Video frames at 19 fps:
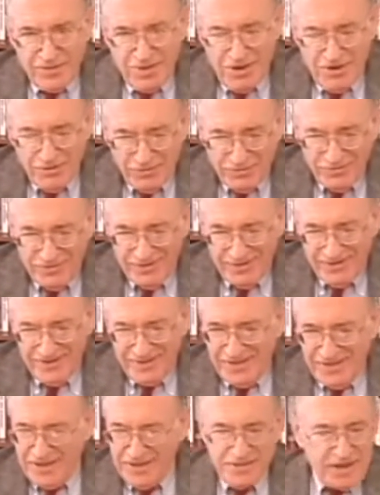so
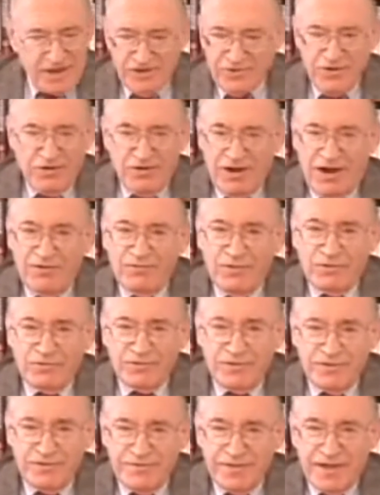he said, no, I
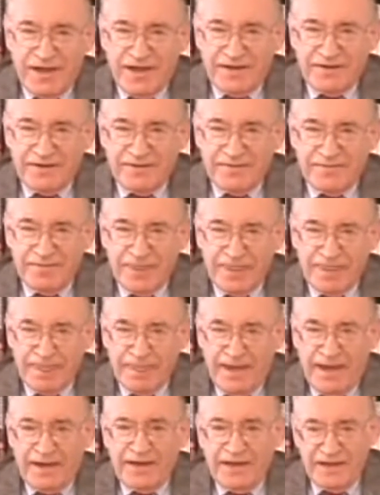won't do that.
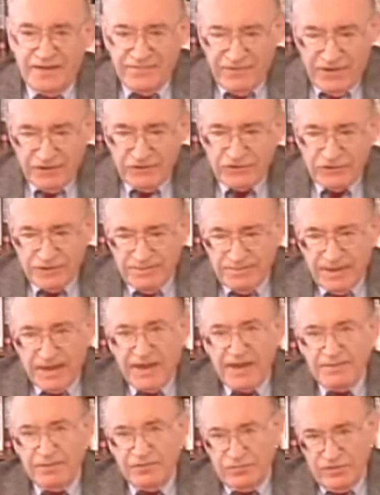And he eventually
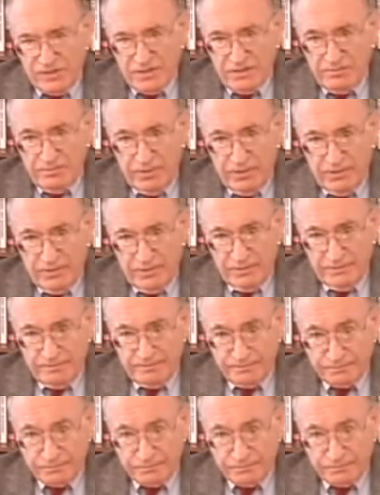became a whistleblower.